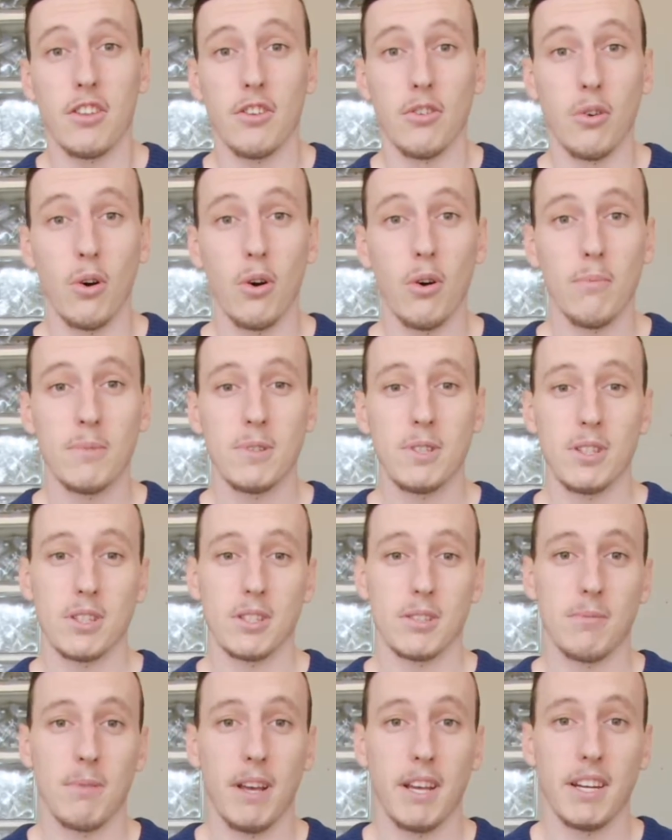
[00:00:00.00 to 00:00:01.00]
norm to
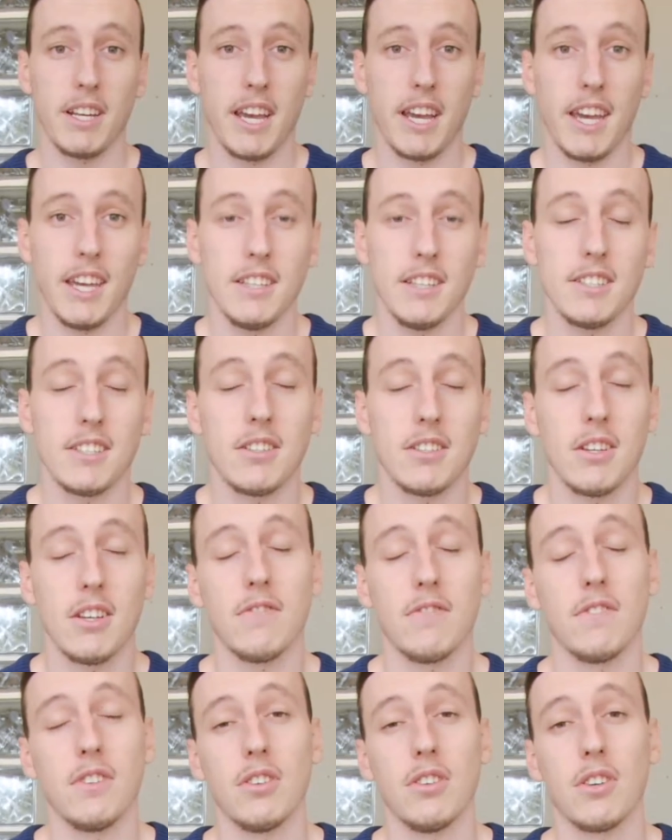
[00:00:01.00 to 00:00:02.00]
explain against.
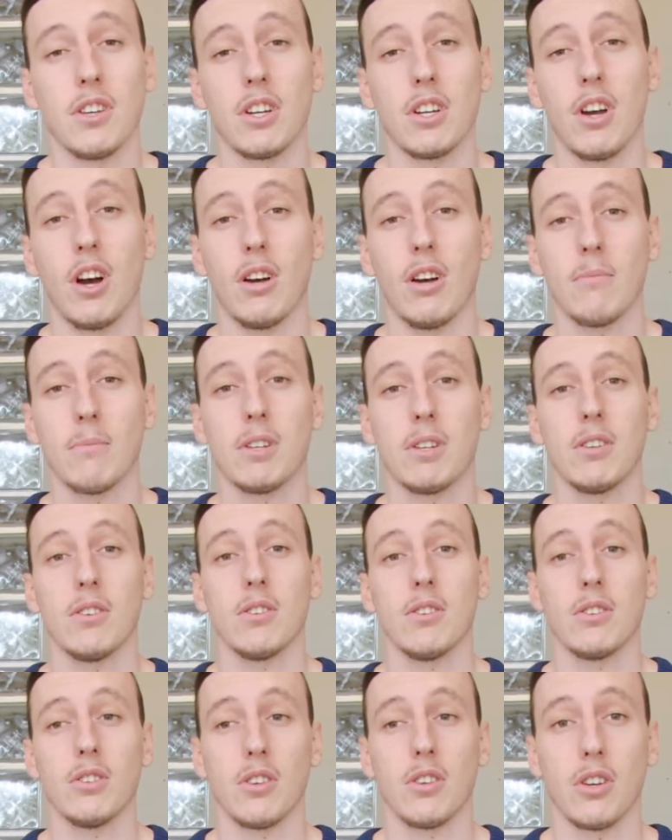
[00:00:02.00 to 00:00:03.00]
If you're doing an arm
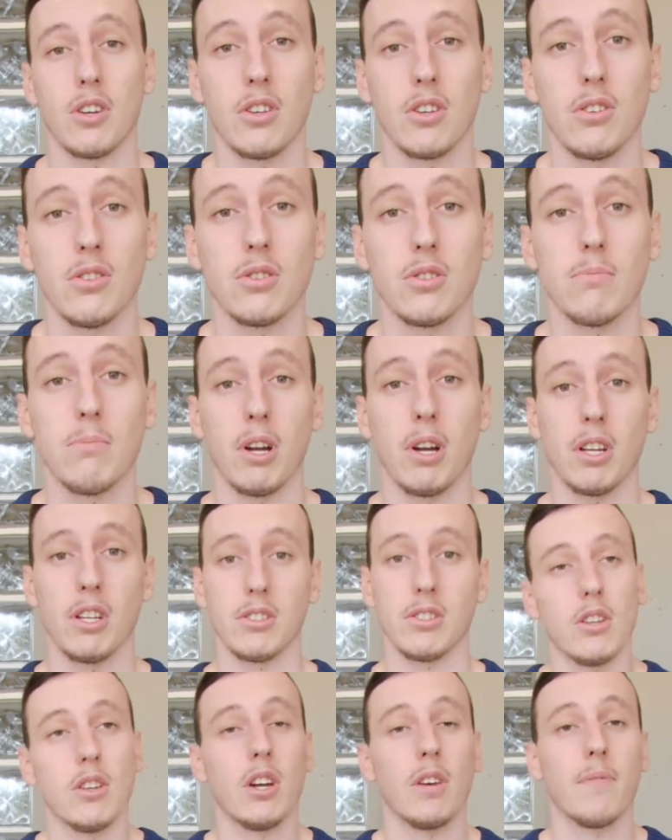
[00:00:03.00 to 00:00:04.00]
curl, you're going to use your body.
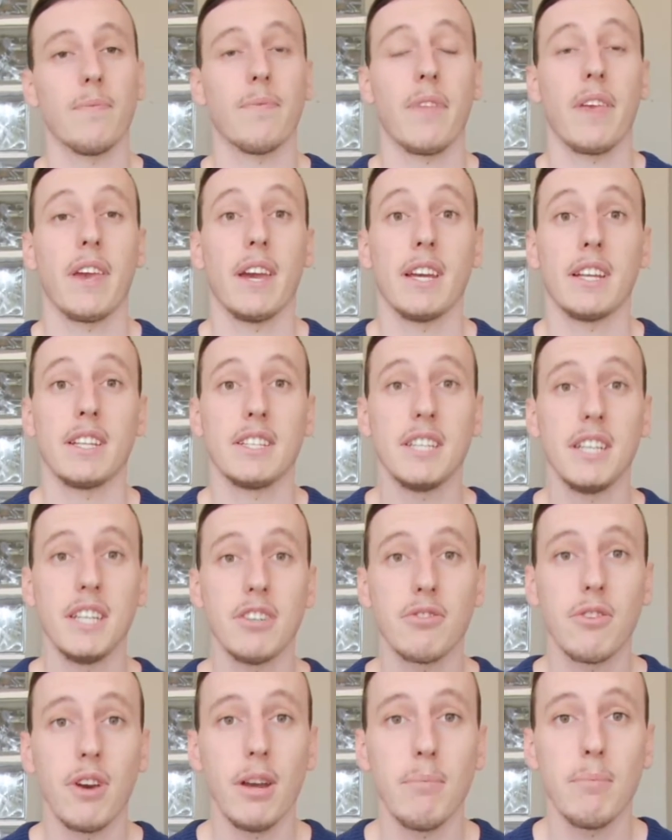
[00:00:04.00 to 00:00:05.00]
So a
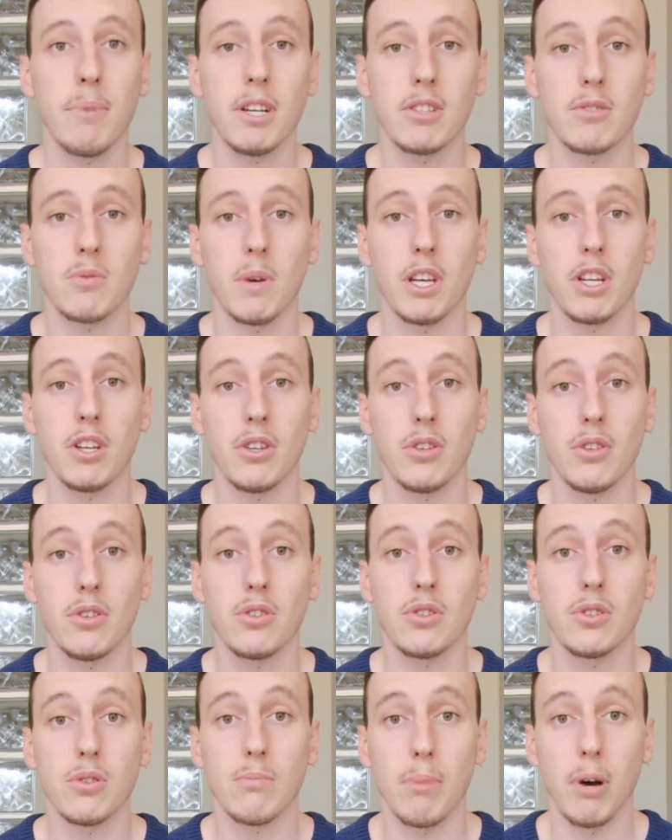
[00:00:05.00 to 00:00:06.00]
cheat rep is when you
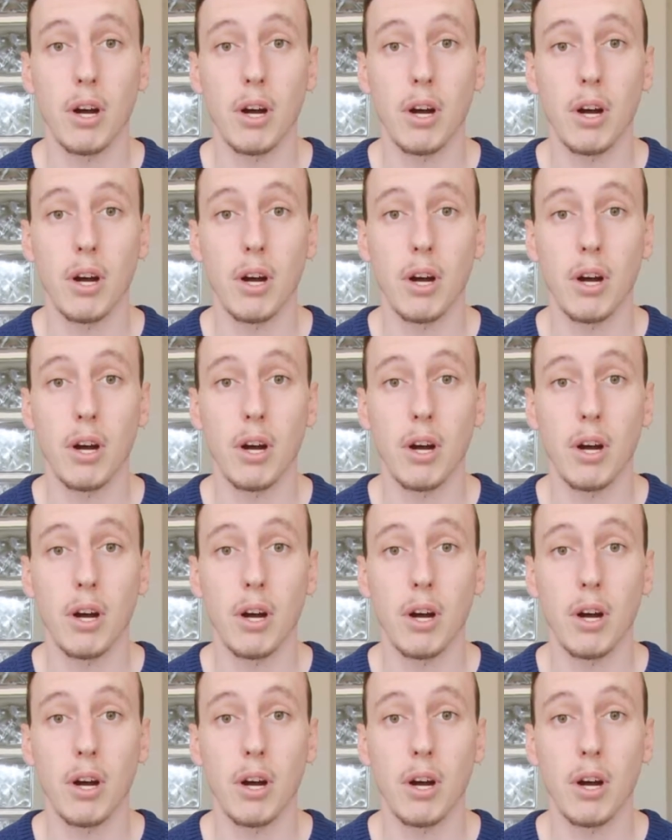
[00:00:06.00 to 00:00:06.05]
use your